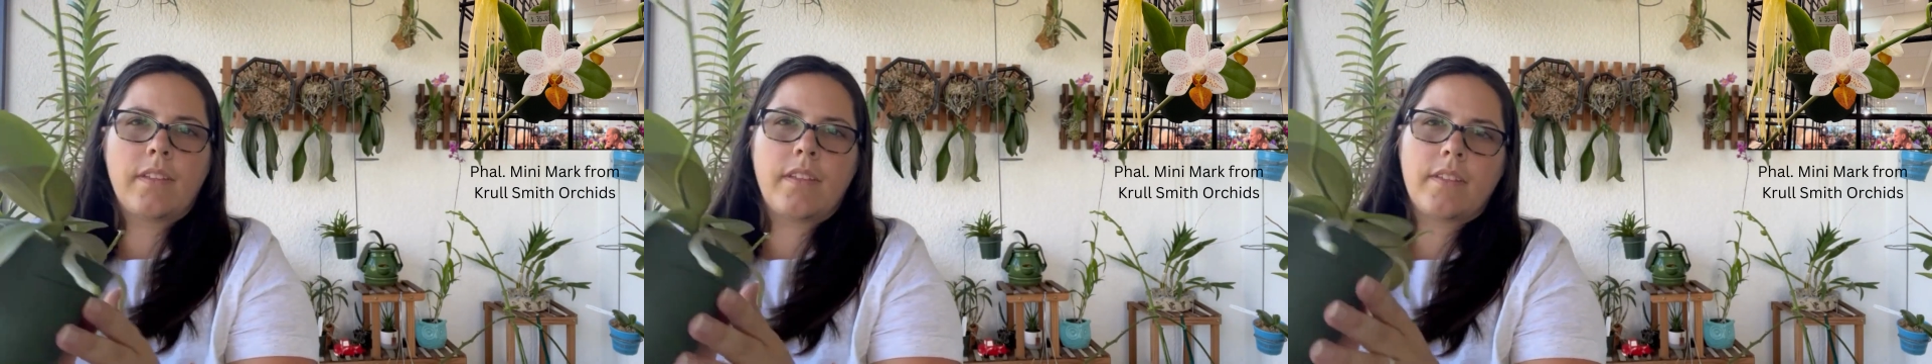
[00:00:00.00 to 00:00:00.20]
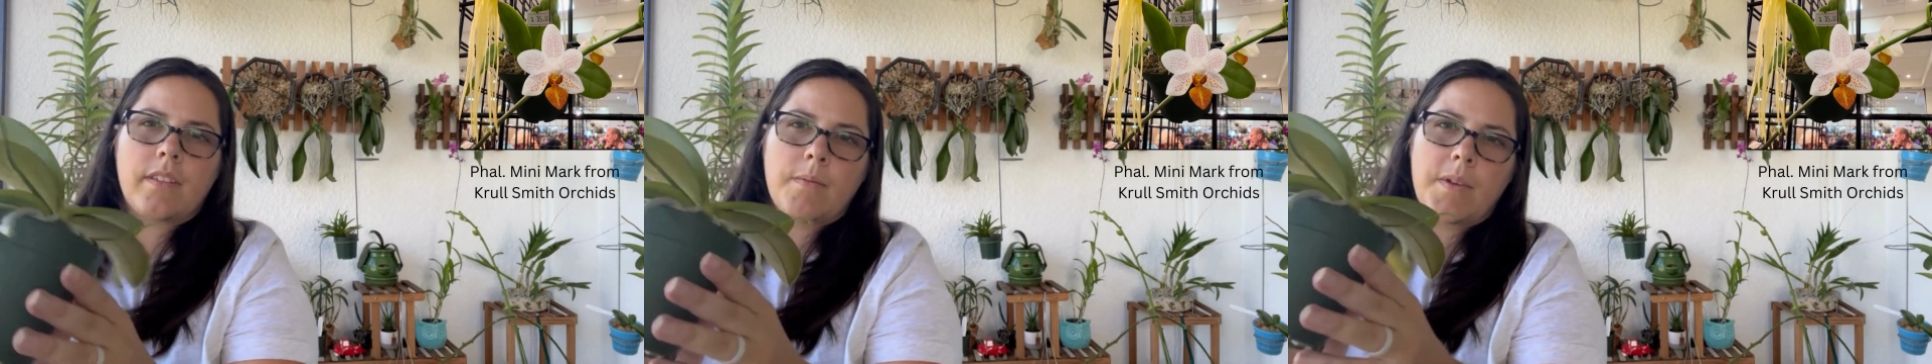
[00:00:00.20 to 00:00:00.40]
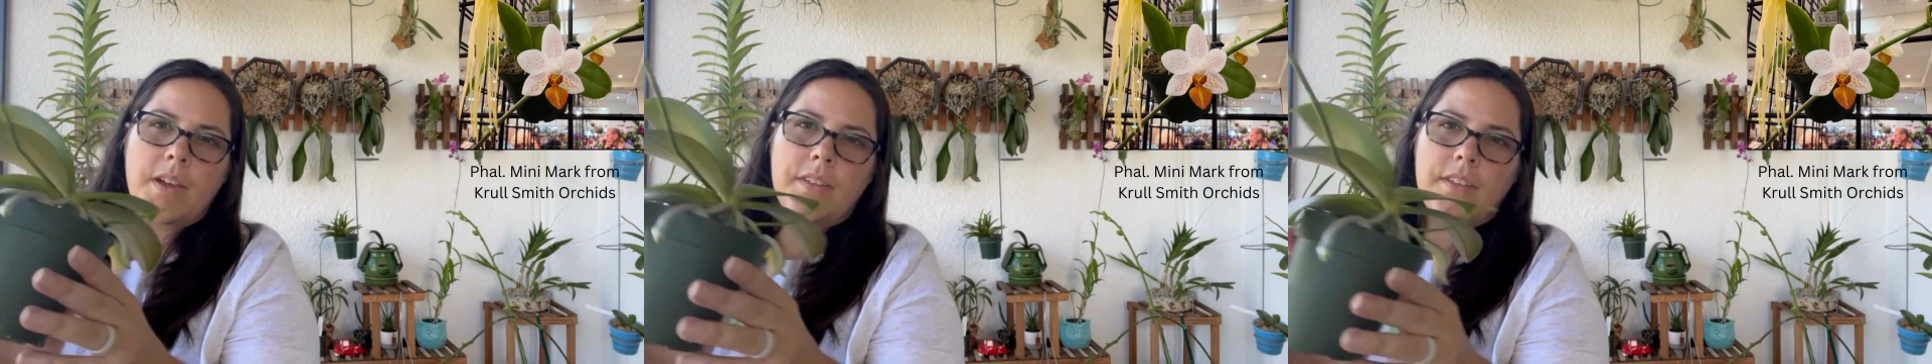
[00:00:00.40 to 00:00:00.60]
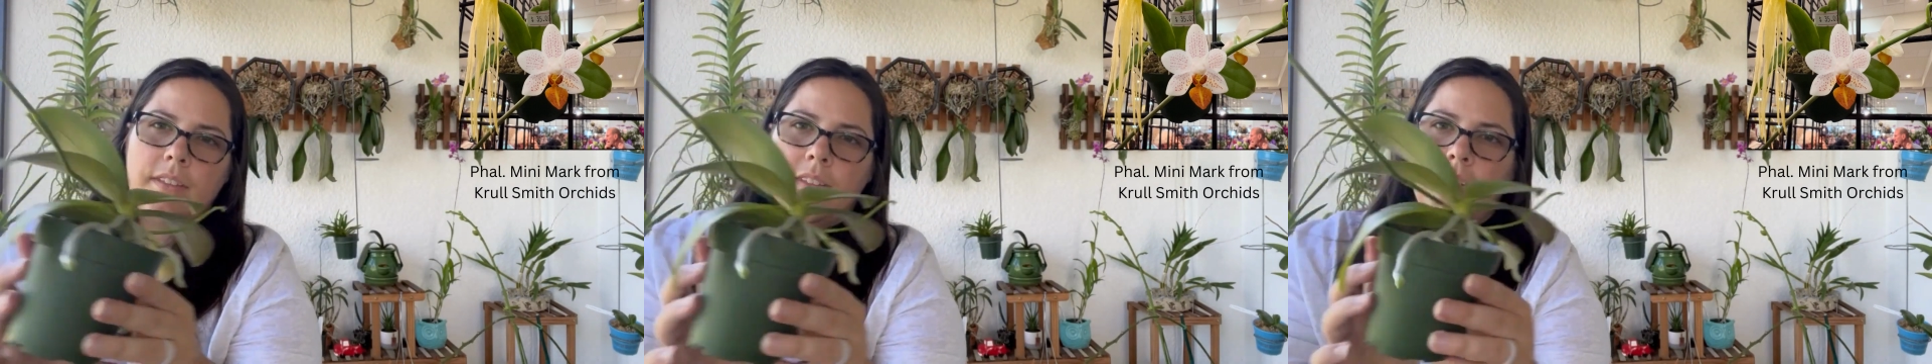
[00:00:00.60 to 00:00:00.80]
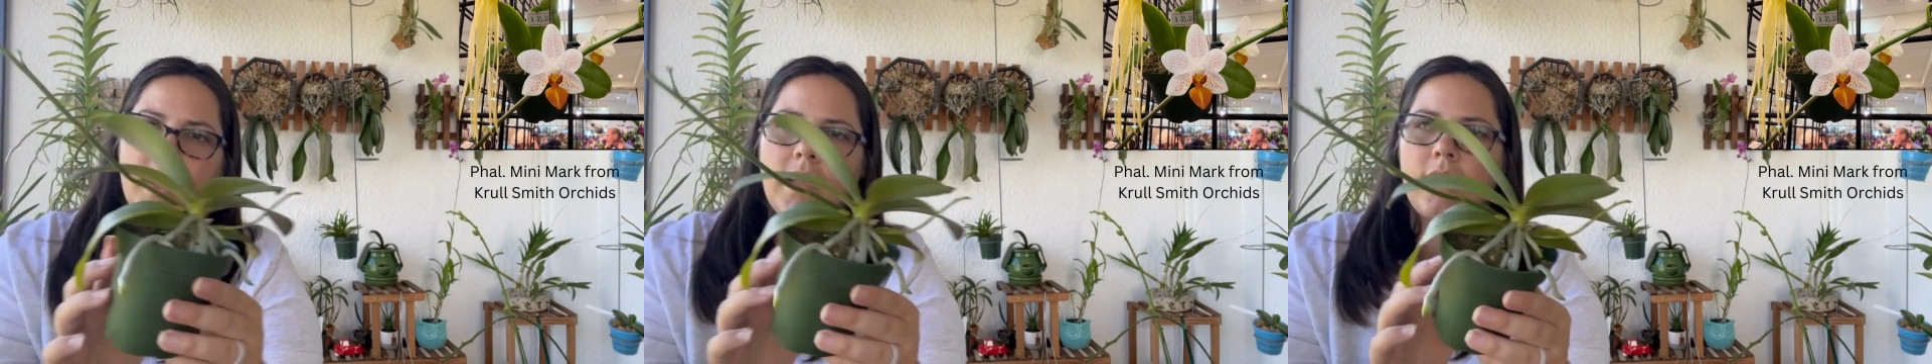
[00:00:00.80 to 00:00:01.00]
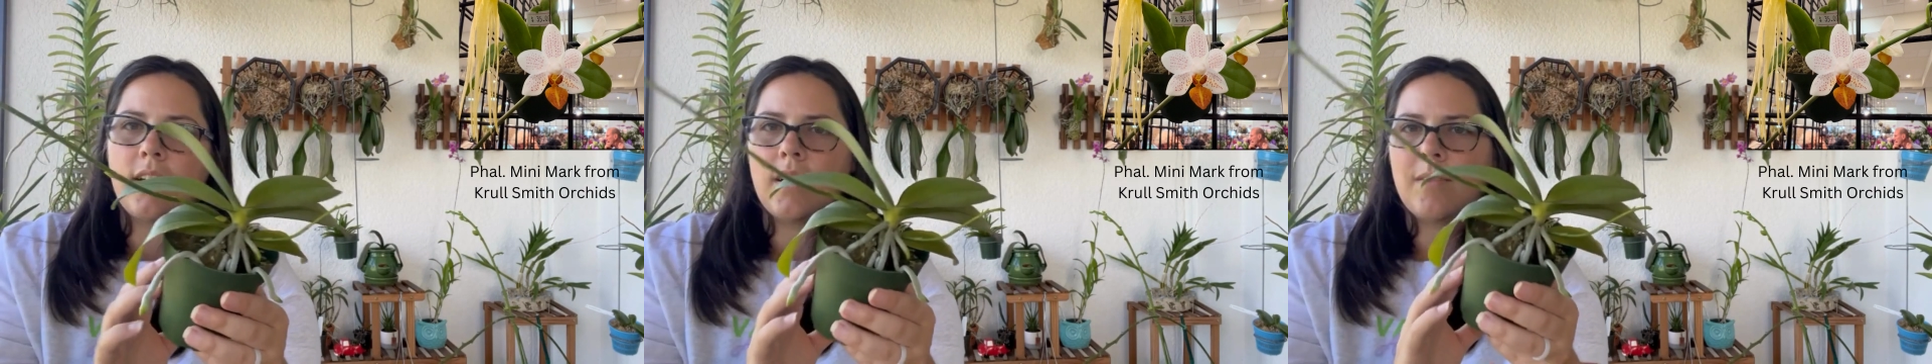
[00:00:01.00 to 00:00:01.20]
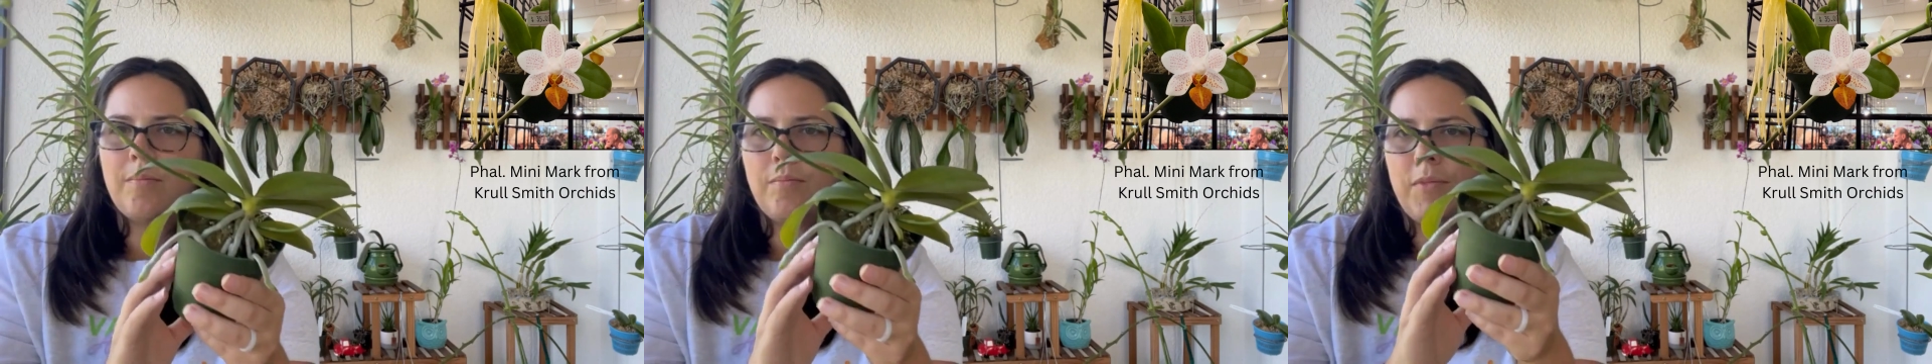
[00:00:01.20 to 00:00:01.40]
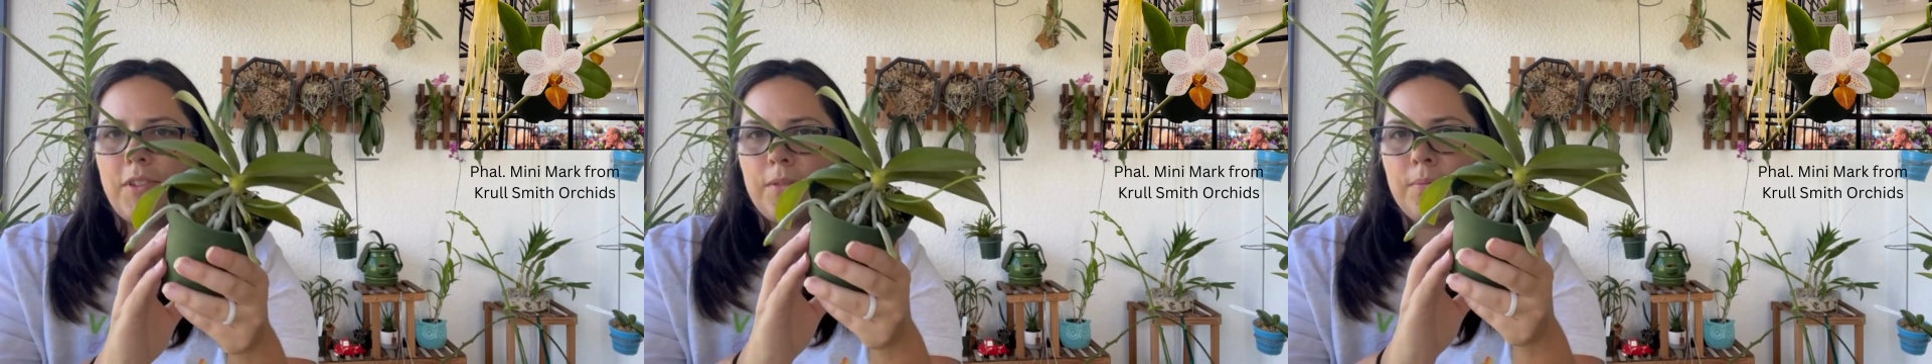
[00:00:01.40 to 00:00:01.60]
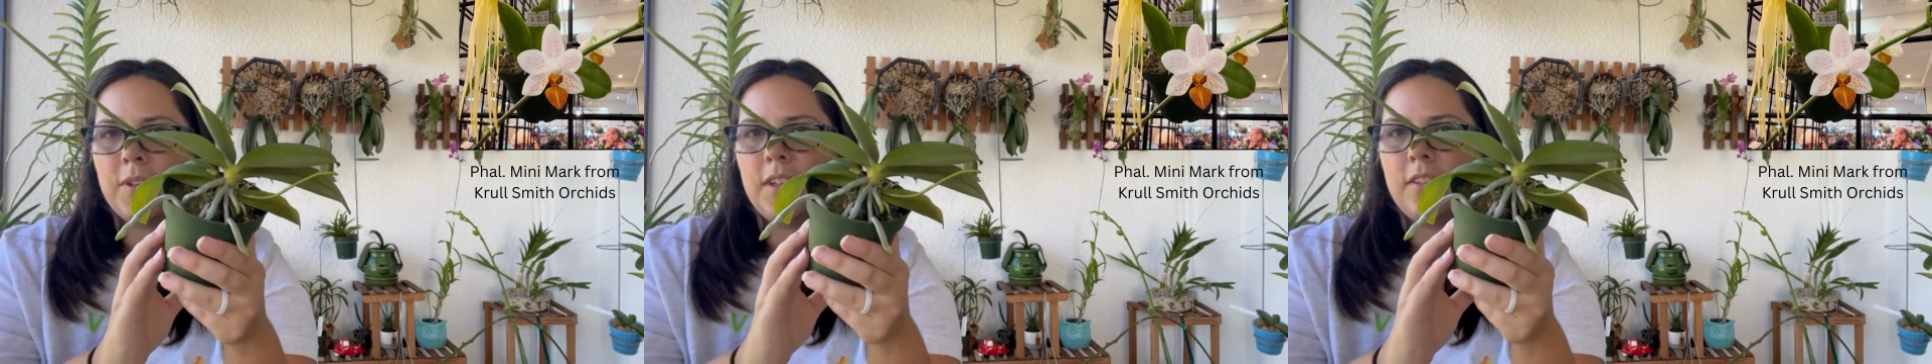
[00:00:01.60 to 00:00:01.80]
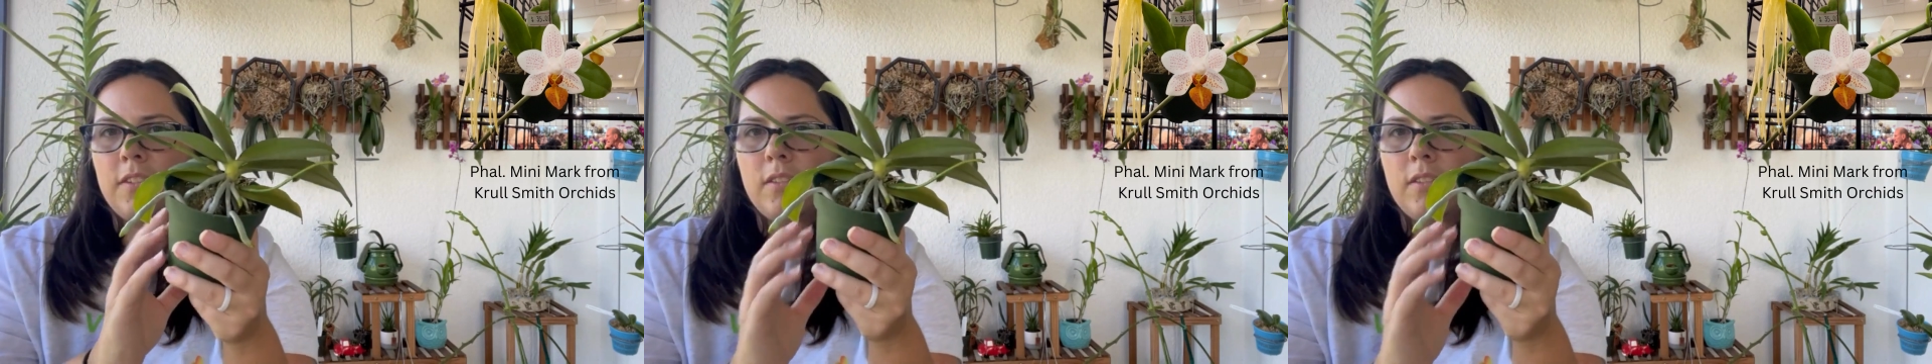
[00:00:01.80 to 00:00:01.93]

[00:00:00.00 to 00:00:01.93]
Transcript: somehow the tag got misplaced,